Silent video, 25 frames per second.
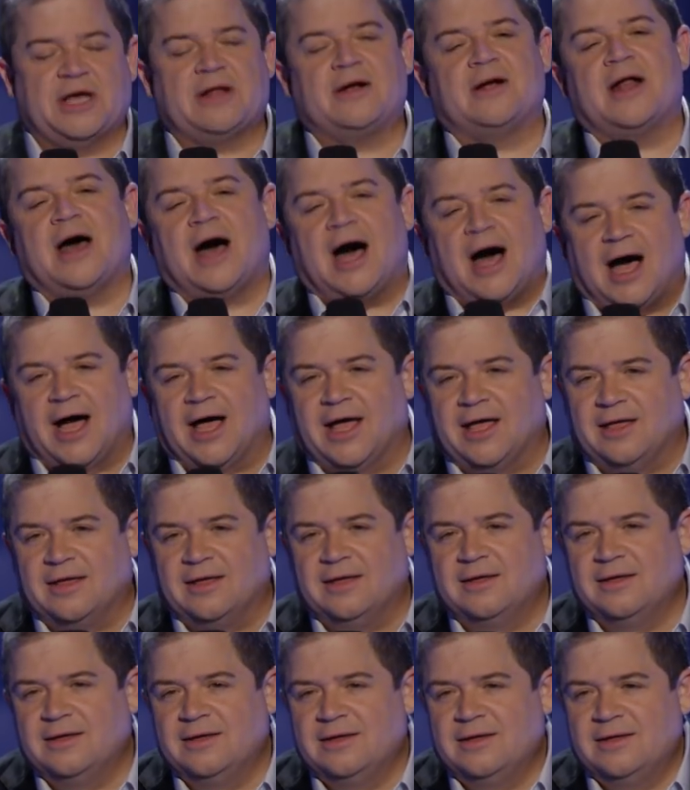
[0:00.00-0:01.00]
How did I,
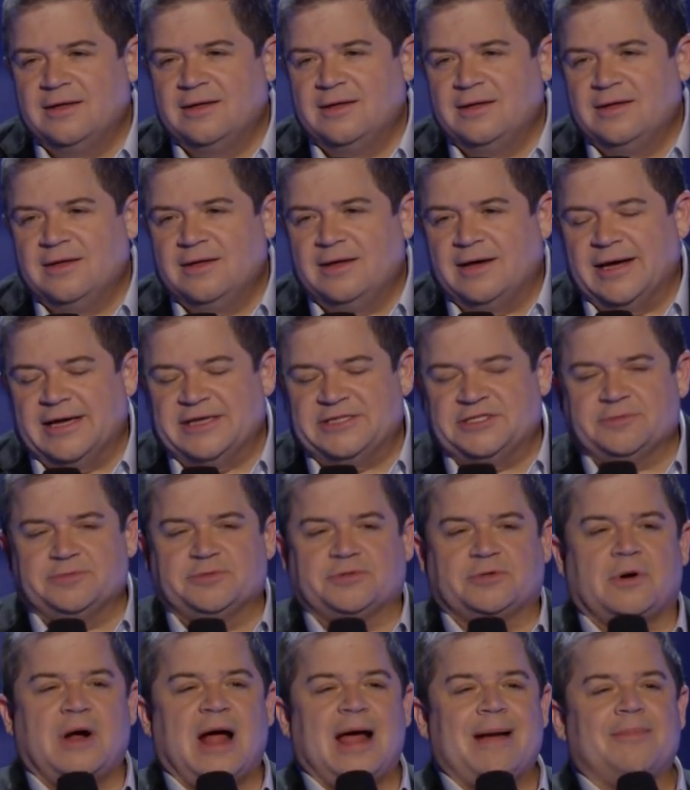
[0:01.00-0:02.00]
a
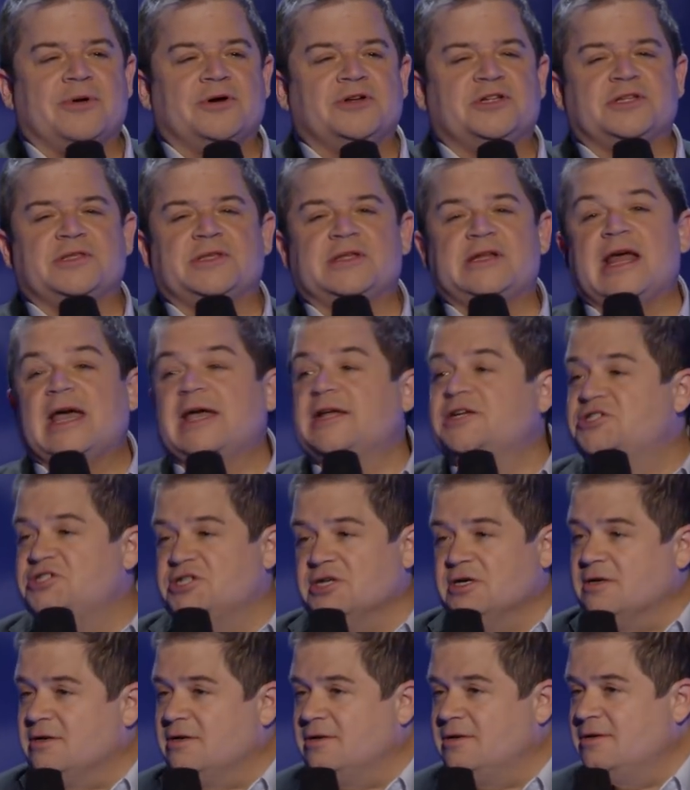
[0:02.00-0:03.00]
subscriber to the
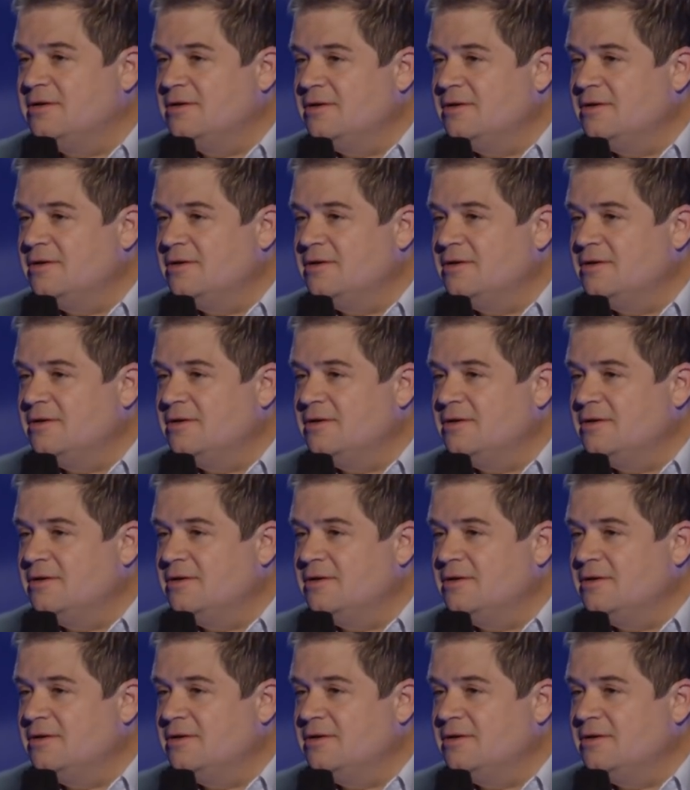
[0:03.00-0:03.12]
nation,